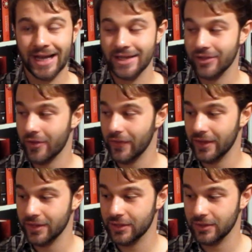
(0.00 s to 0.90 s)
I saw
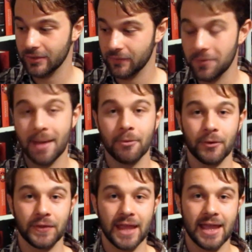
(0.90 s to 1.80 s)
this for my
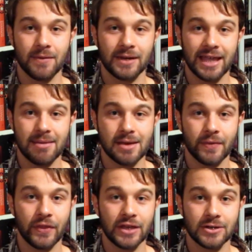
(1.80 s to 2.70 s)
birthday when it came out
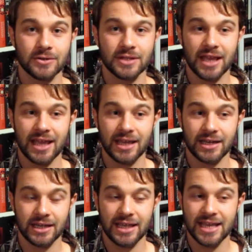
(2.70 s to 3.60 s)
in theaters,
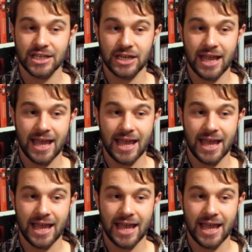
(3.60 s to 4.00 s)
and it